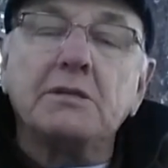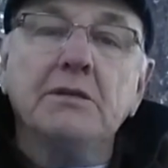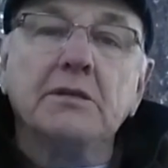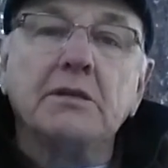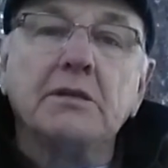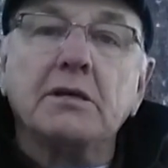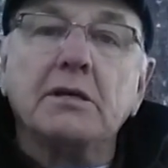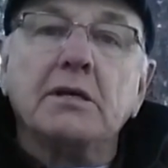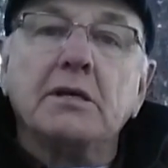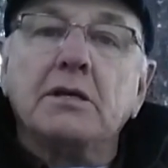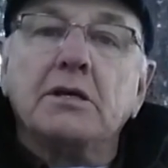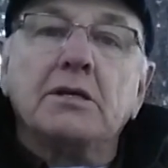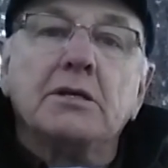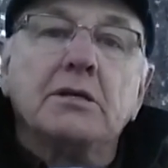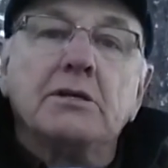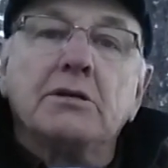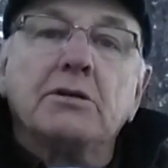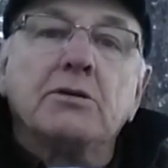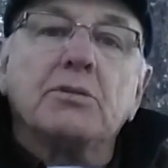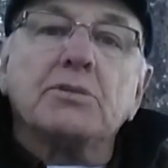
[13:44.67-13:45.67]
Of
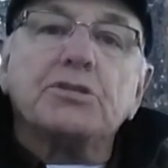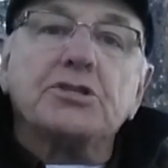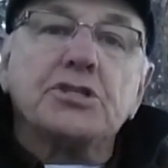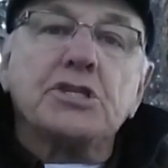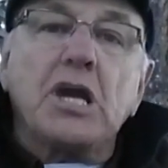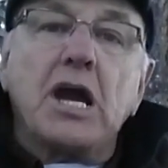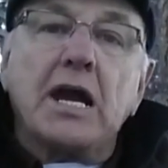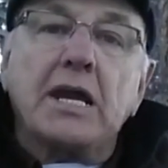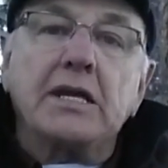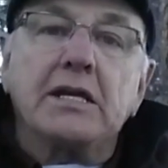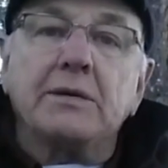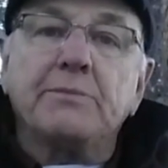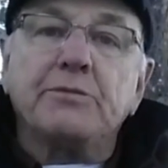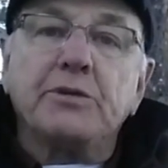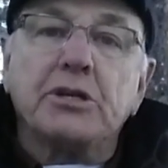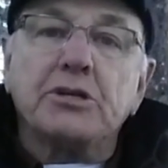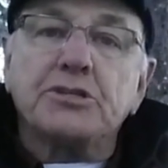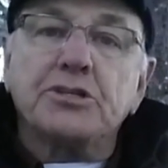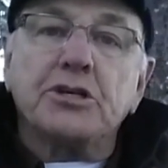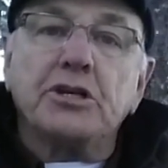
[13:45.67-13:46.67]
course, chalk it up
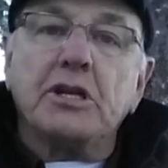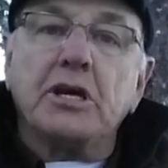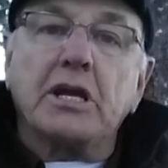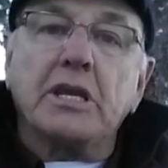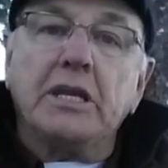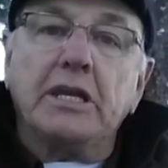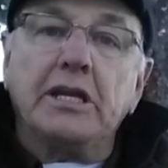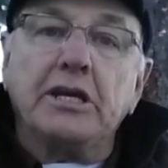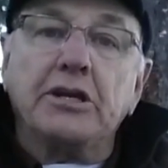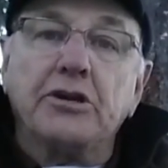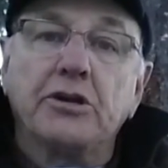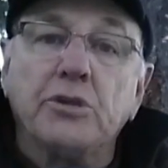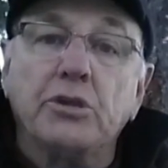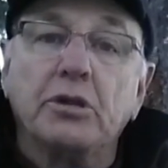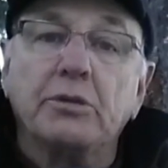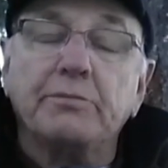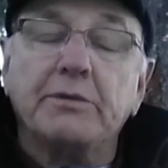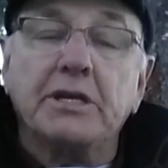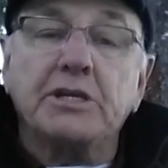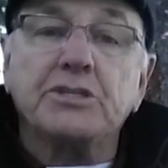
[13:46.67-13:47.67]
there so you're not going to get
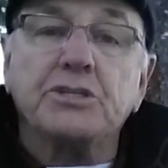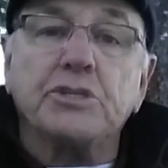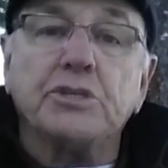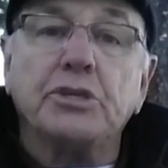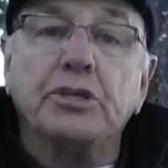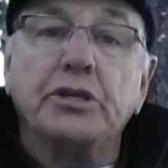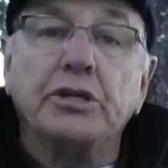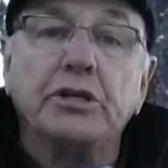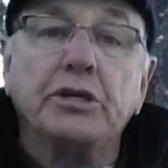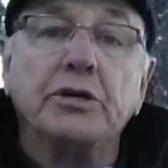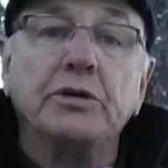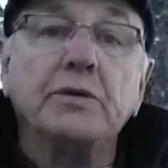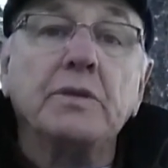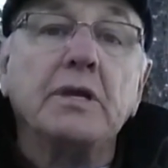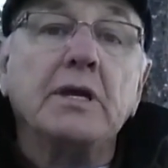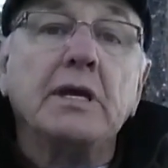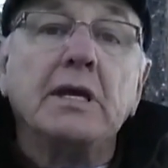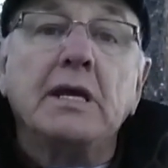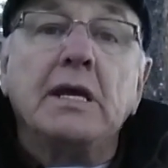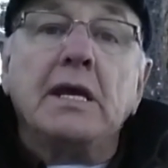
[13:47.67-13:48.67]
hurt. Make sure, you know.
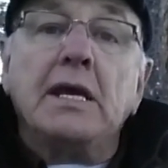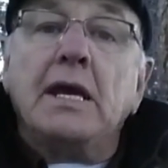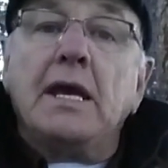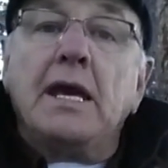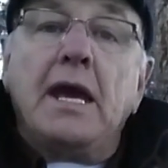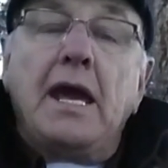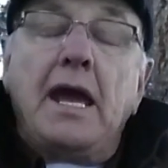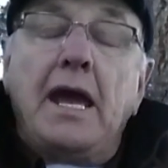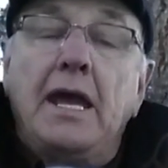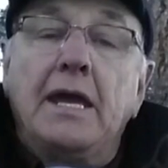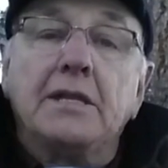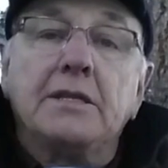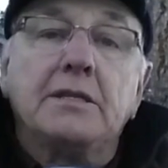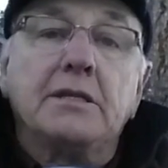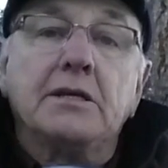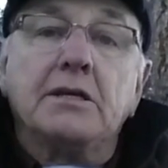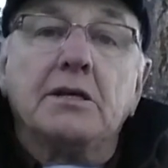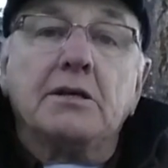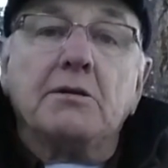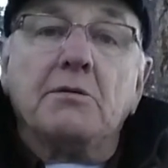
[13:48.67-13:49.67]
And